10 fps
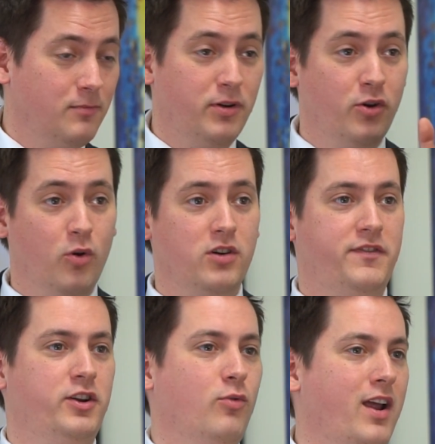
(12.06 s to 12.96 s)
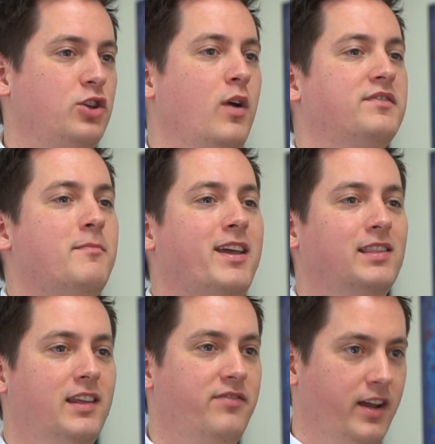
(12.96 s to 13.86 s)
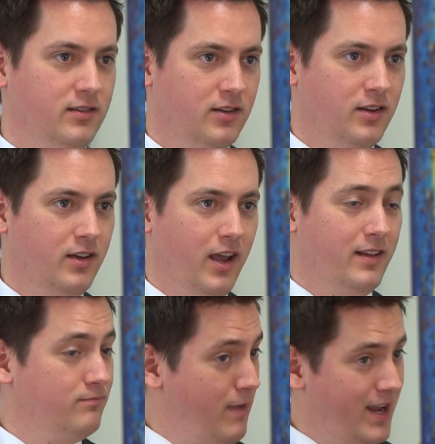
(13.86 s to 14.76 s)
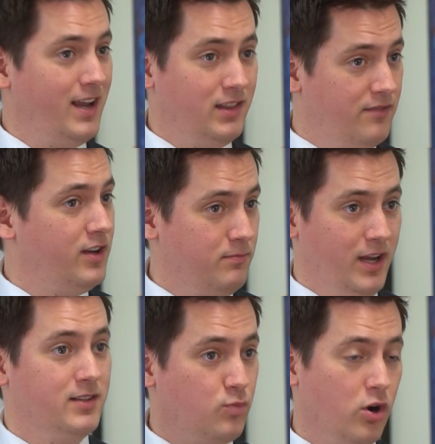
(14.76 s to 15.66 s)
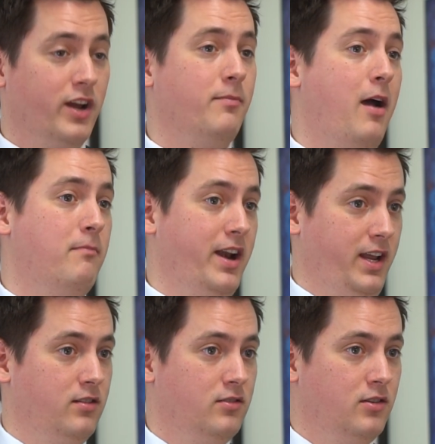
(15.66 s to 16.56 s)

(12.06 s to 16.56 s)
but in order for you to write, you have to make a living. And making a living means worrying about money.